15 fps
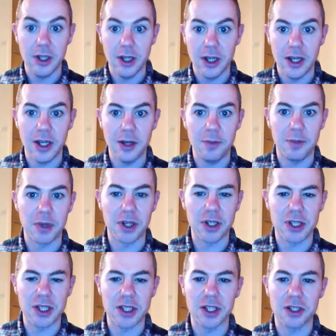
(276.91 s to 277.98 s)
But
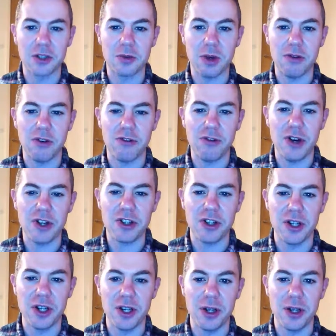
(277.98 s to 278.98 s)
it's quite refreshing,